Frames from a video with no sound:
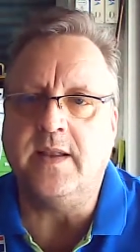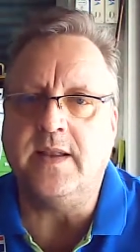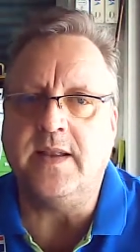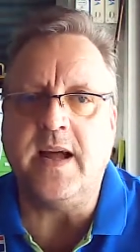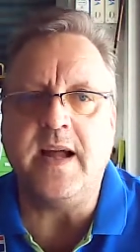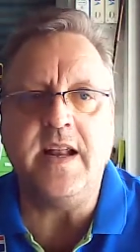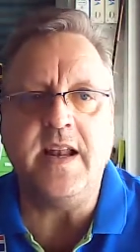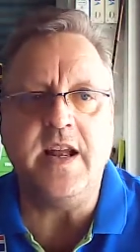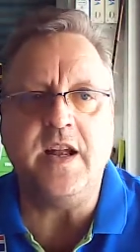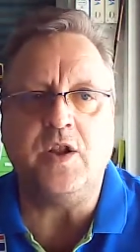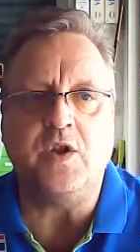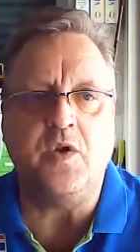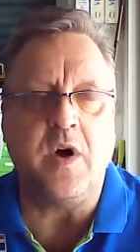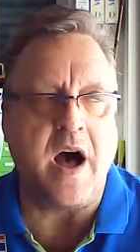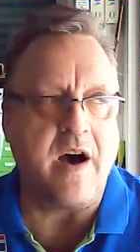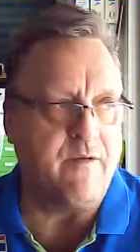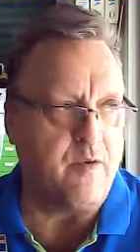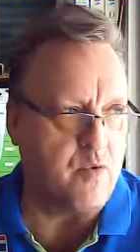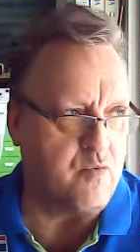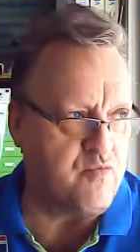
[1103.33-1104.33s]
they need to
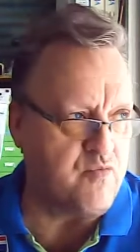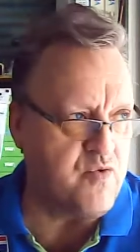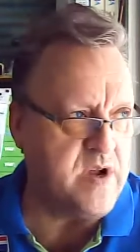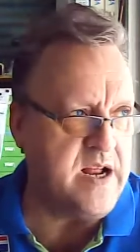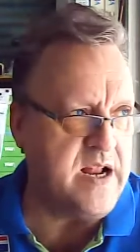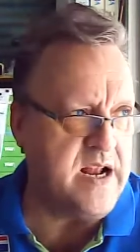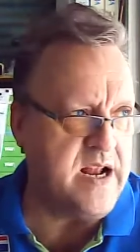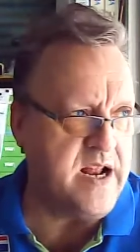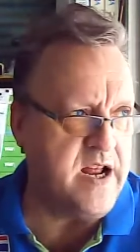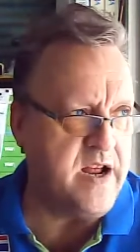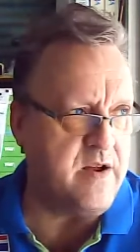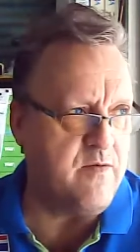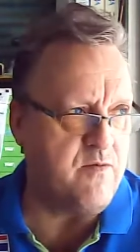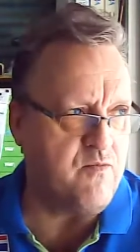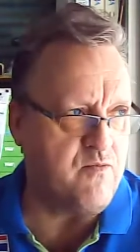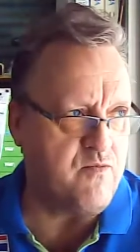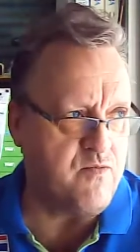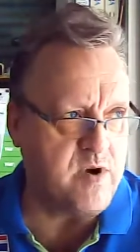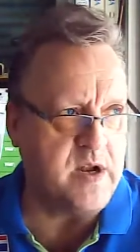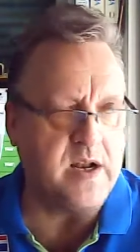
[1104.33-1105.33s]
have a really
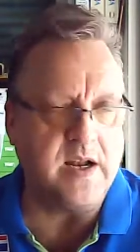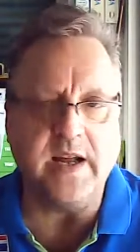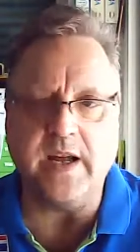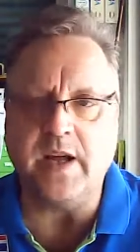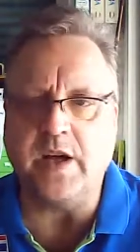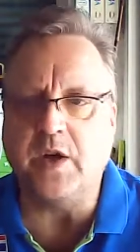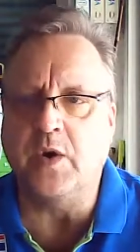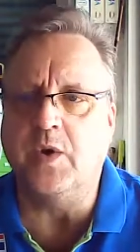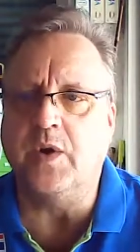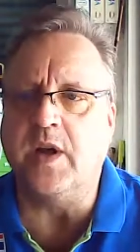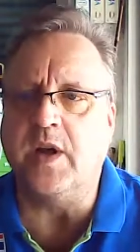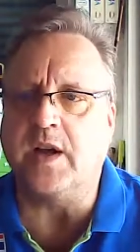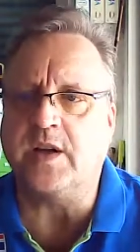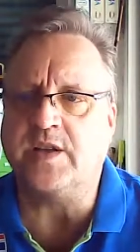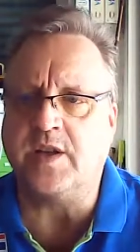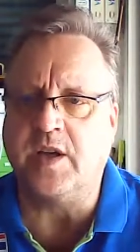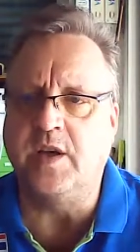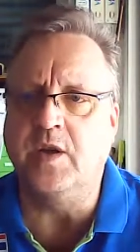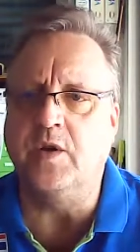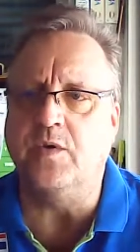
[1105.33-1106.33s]
really good
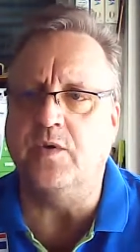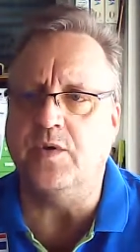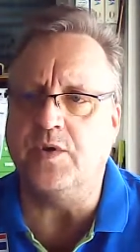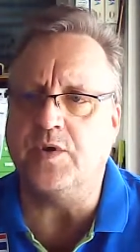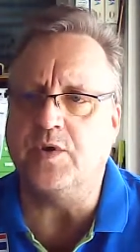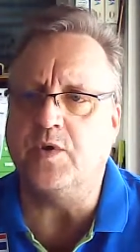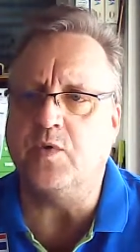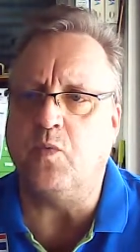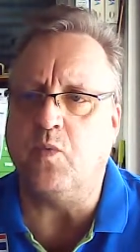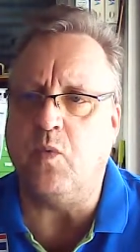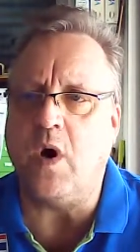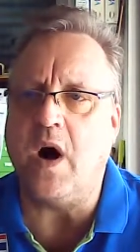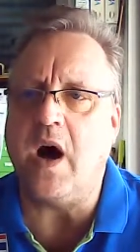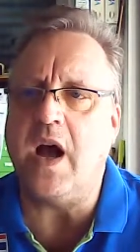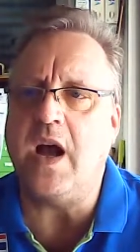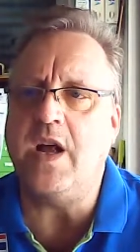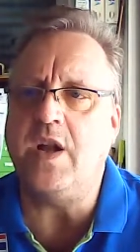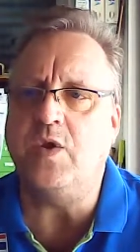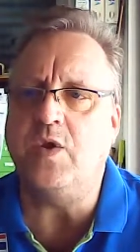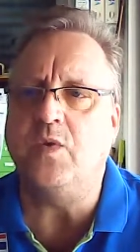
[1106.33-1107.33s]
excuse
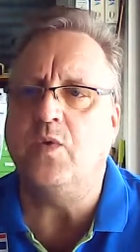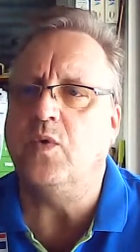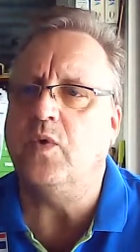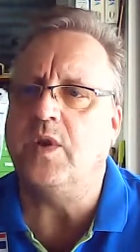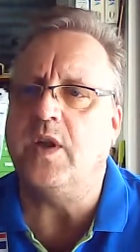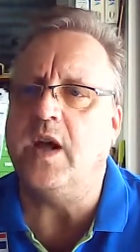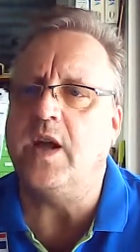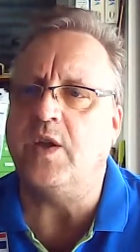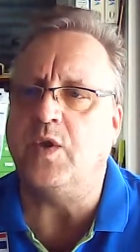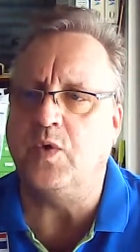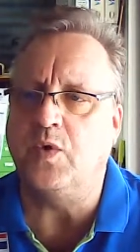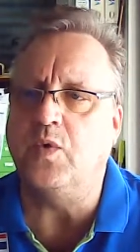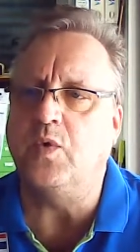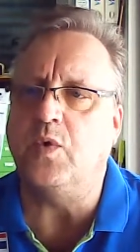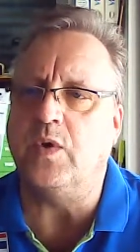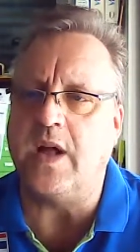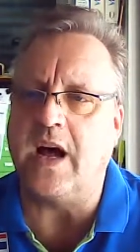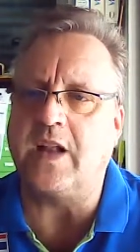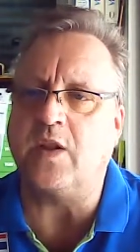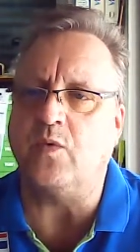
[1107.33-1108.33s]
why do they
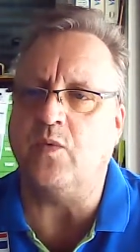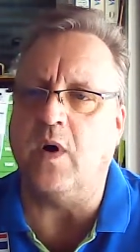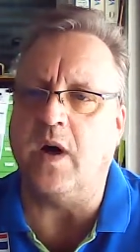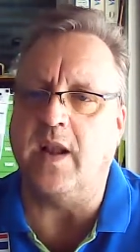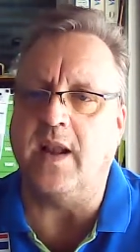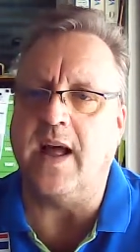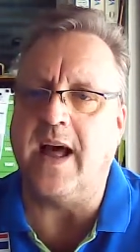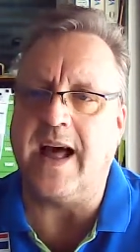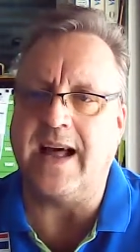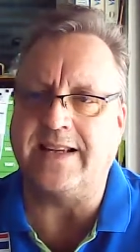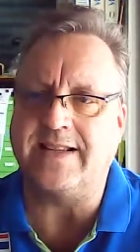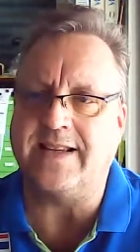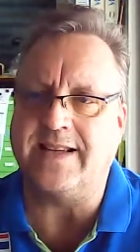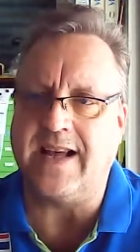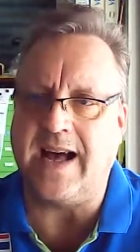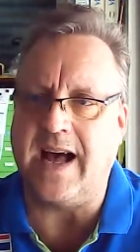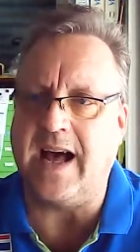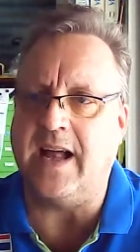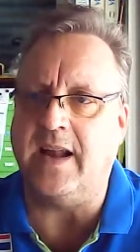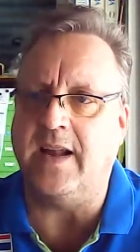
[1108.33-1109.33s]
do that one as
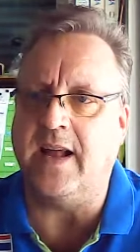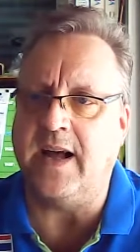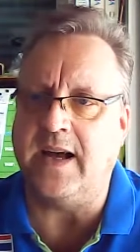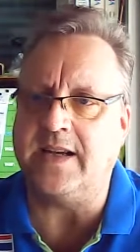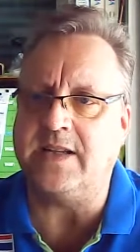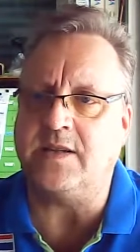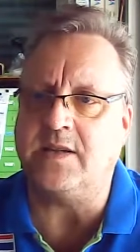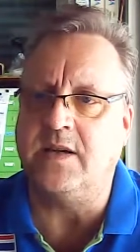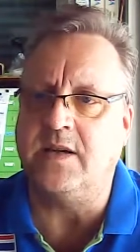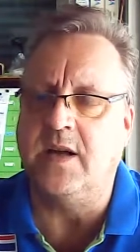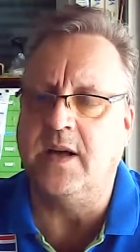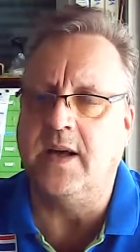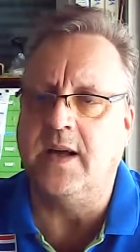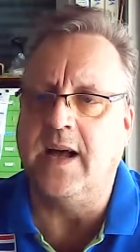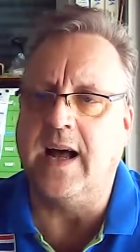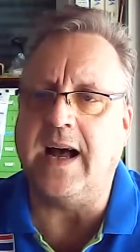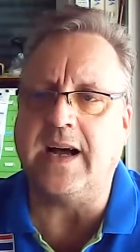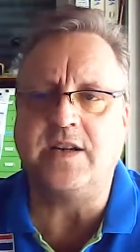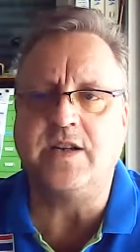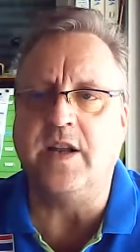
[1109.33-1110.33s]
and has
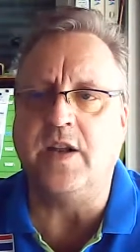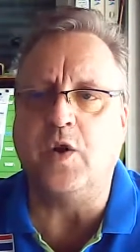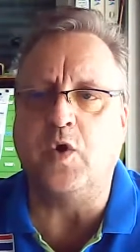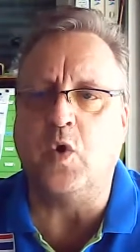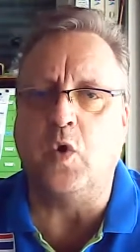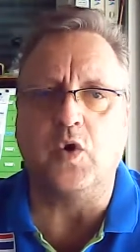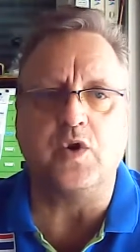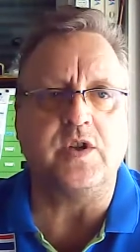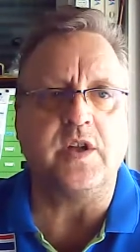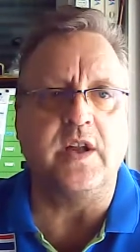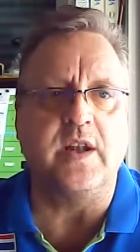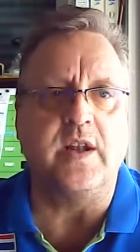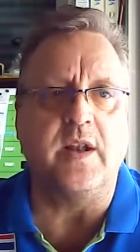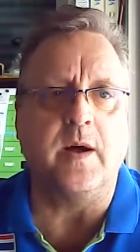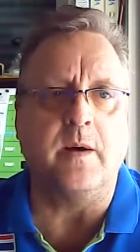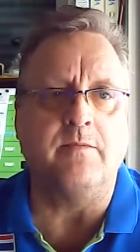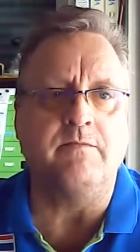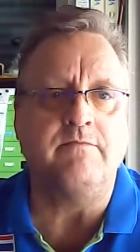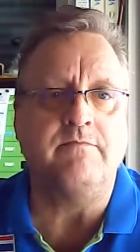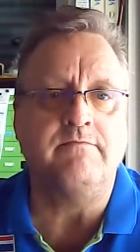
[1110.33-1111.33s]
actually caught in
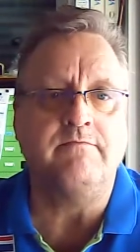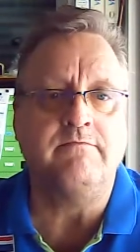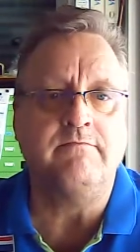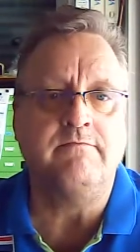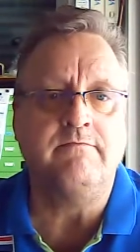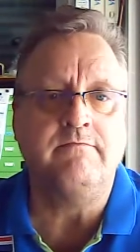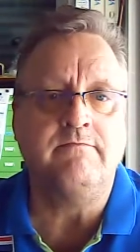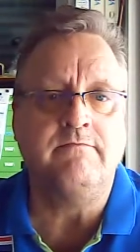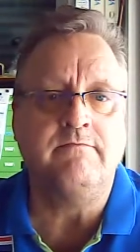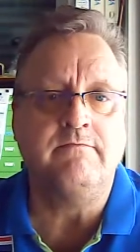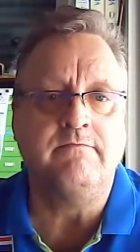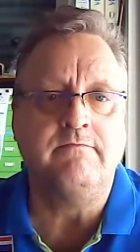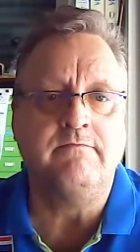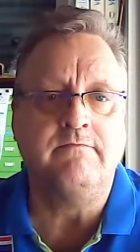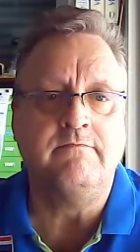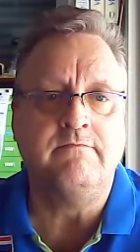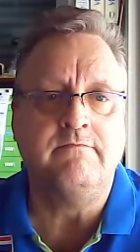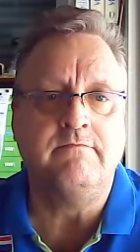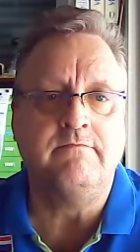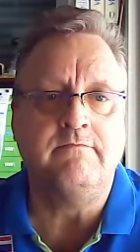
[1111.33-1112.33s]
uh,
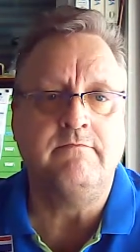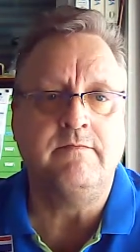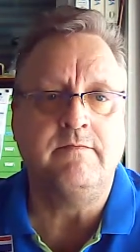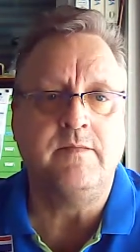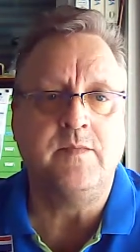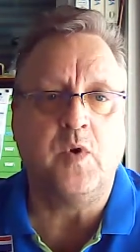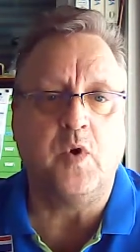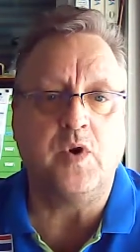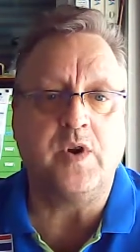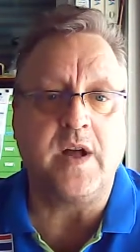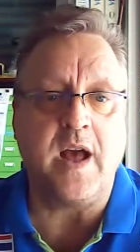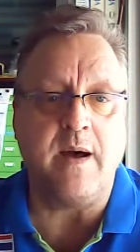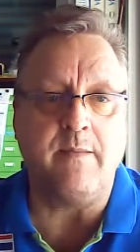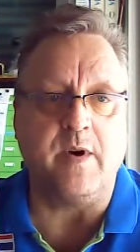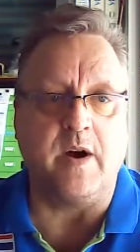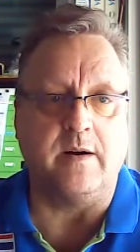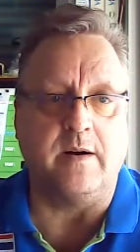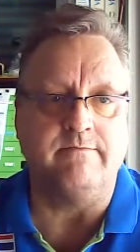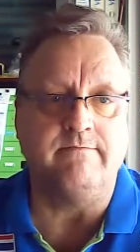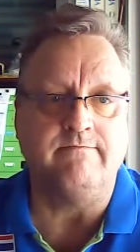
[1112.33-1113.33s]
on
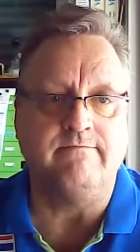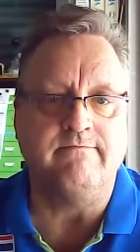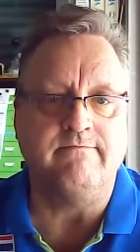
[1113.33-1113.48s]
camera